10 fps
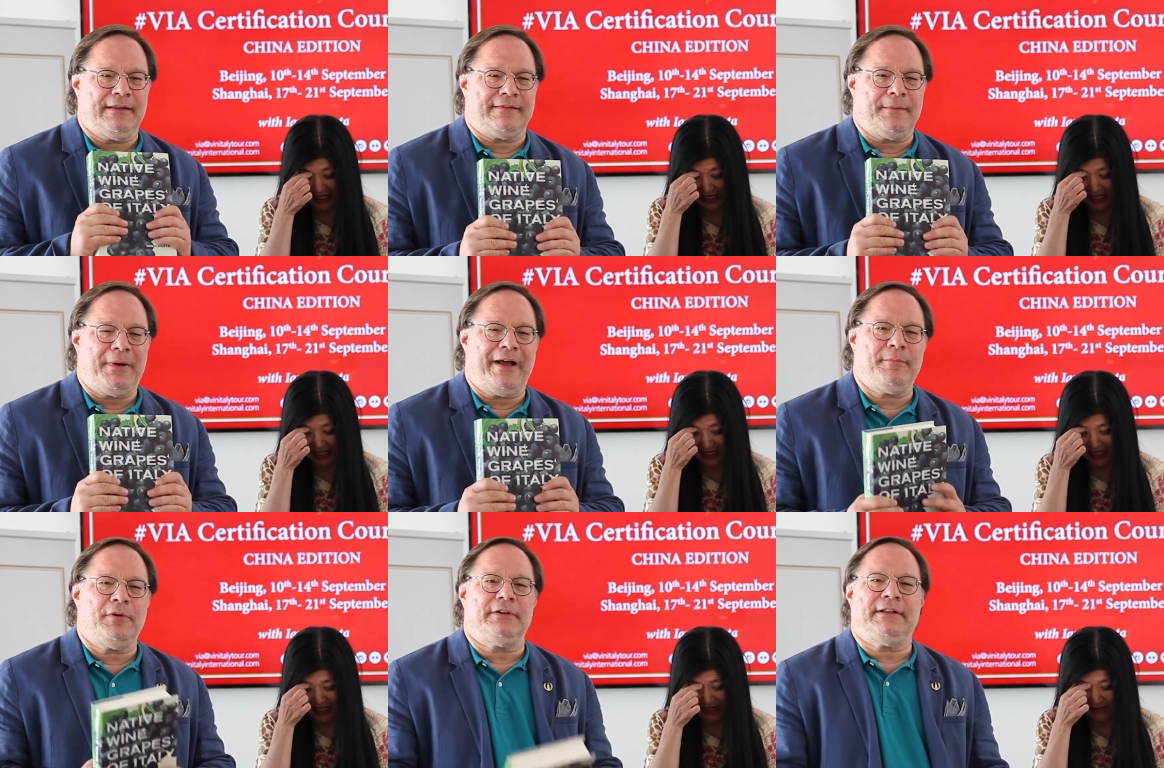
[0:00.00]
Speaker 1: It's the
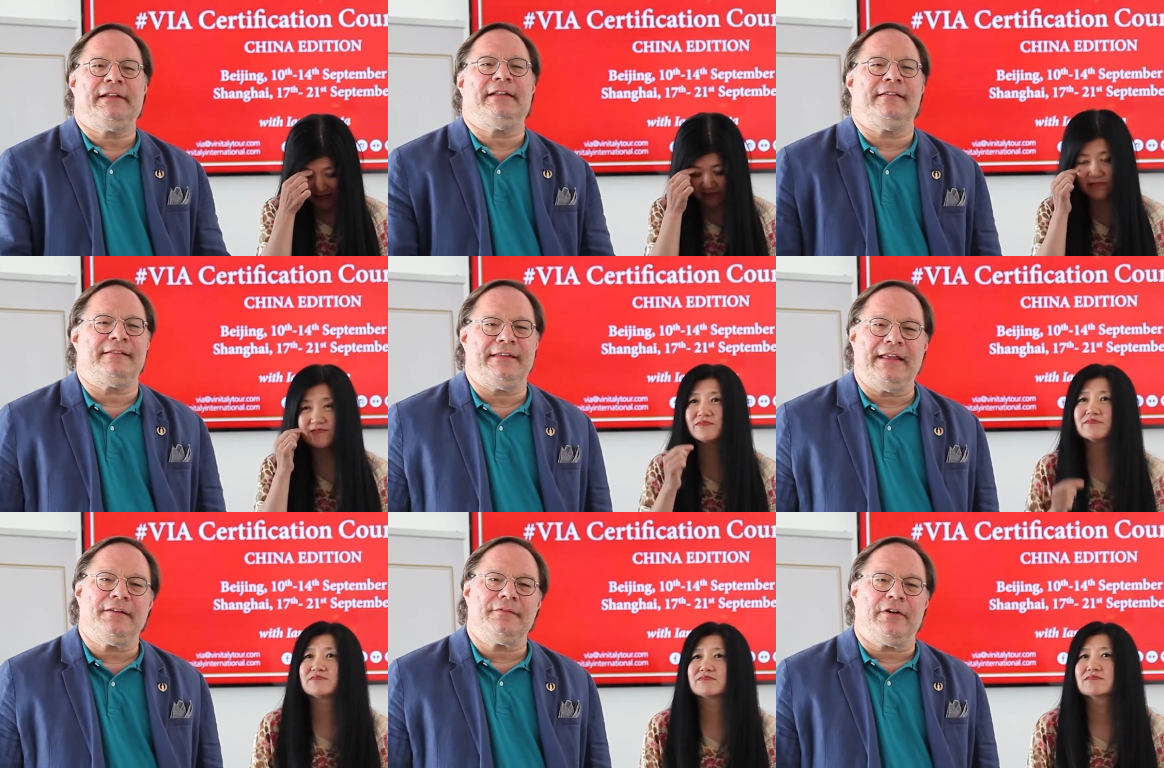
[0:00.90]
Bible of Italy's
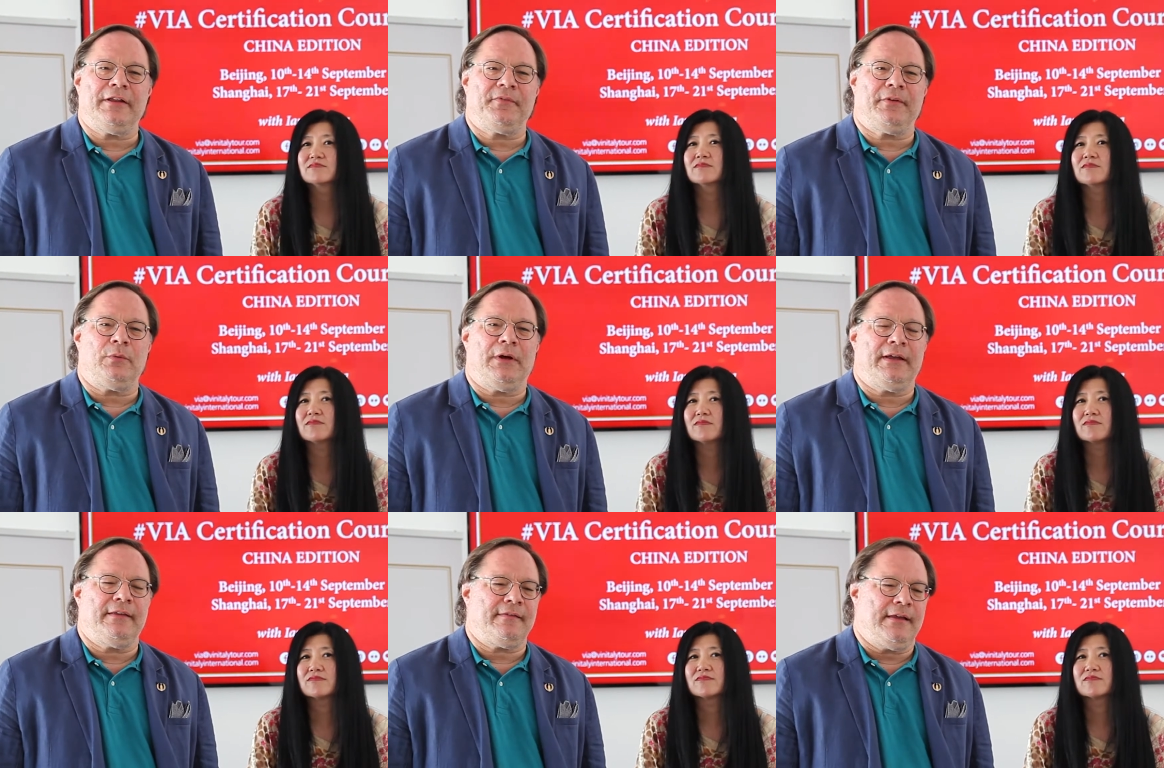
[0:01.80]
native grapes and
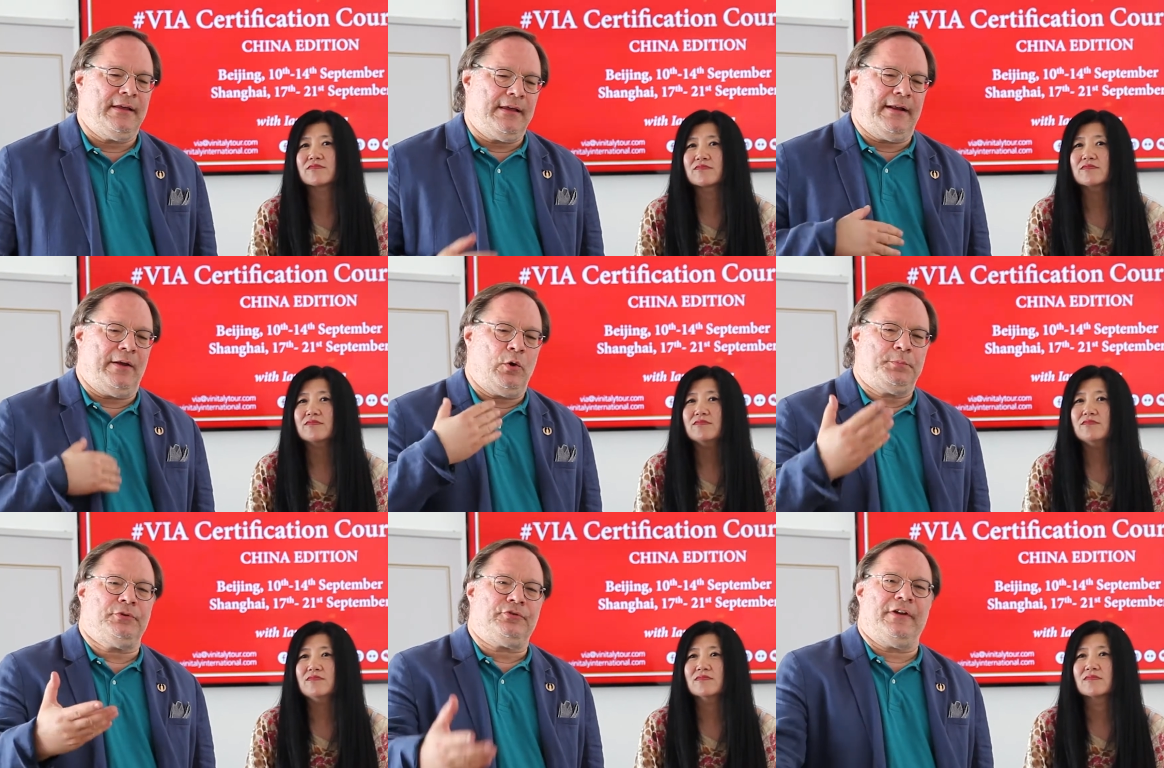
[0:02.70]
wines, and I
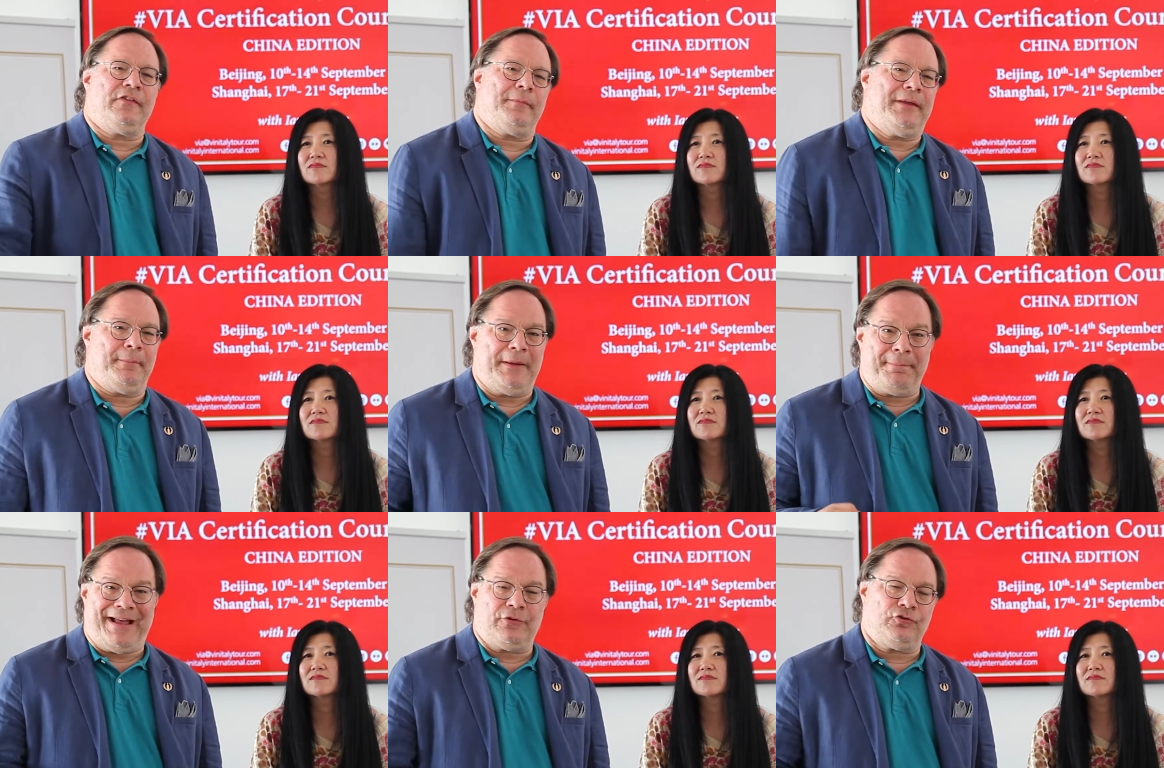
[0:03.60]
hope to transmit my
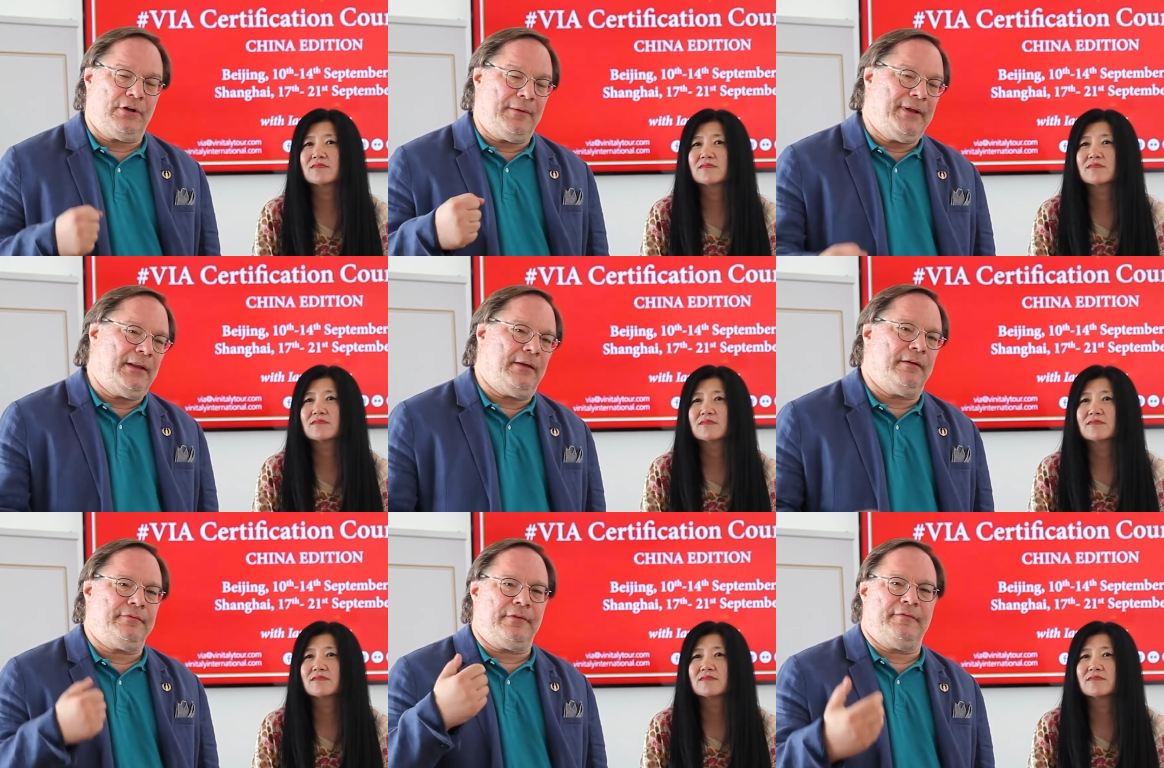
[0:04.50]
passion and my
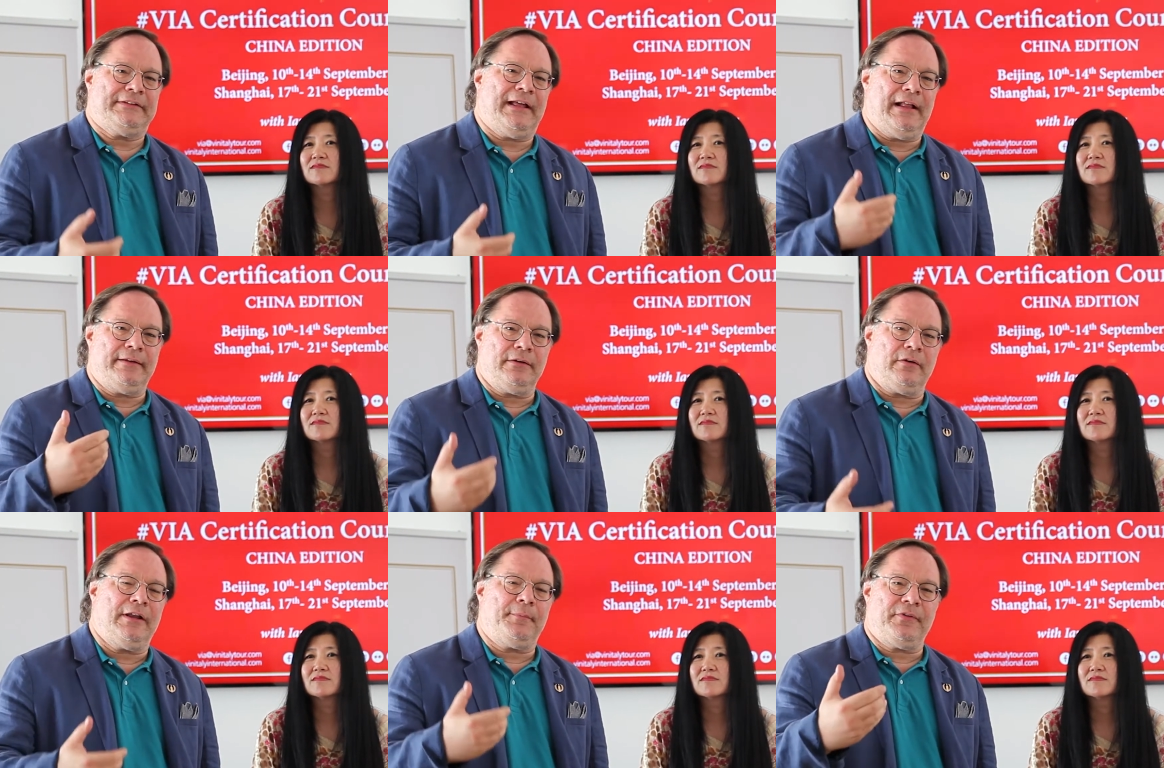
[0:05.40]
love of Italian
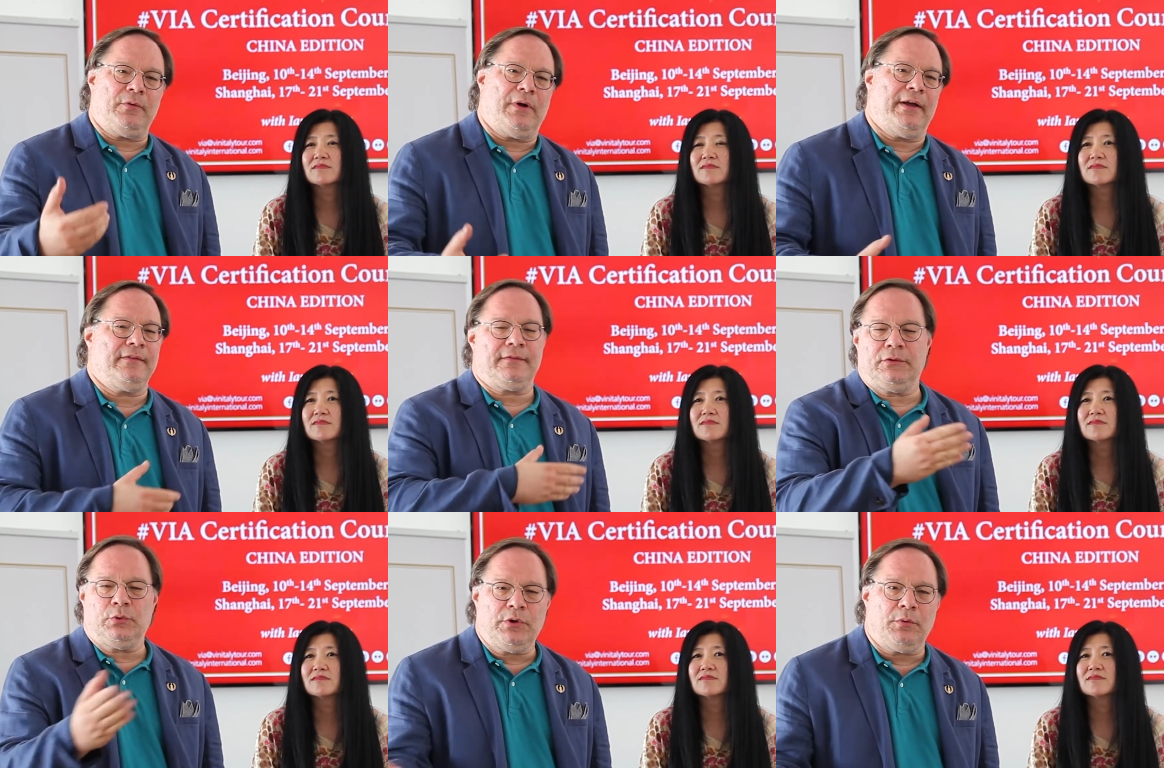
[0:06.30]
grapes and wines
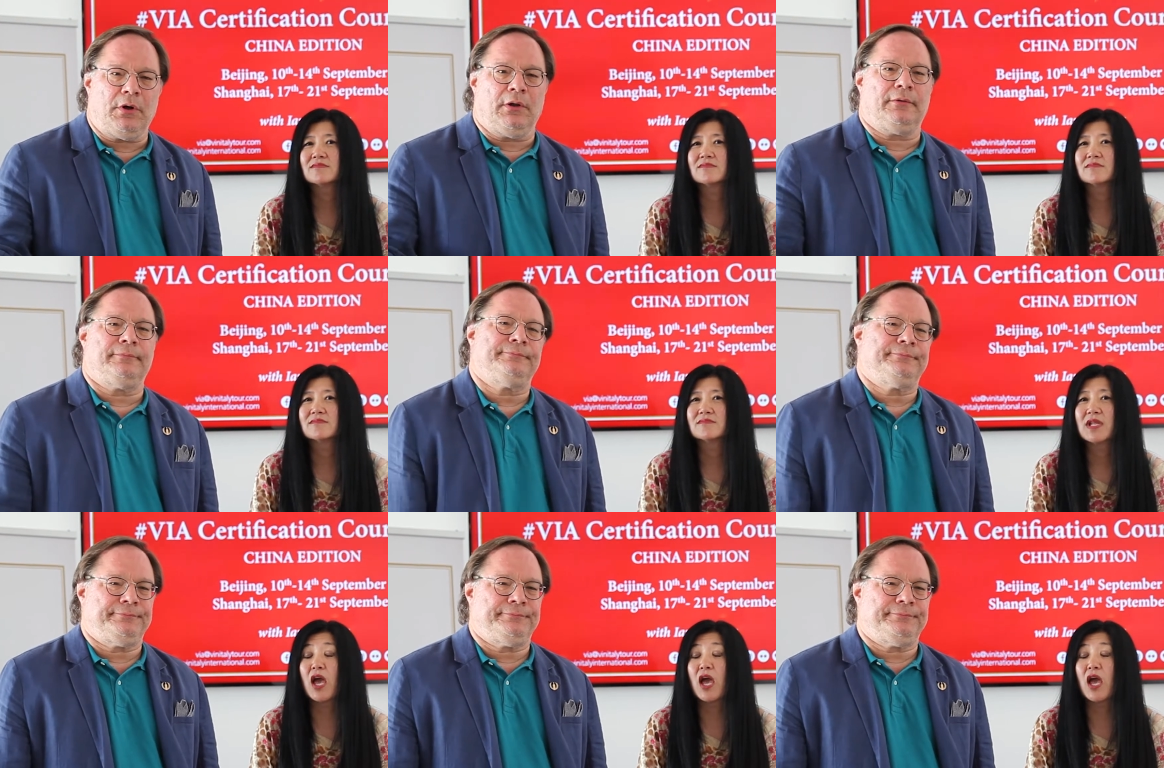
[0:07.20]
to you all.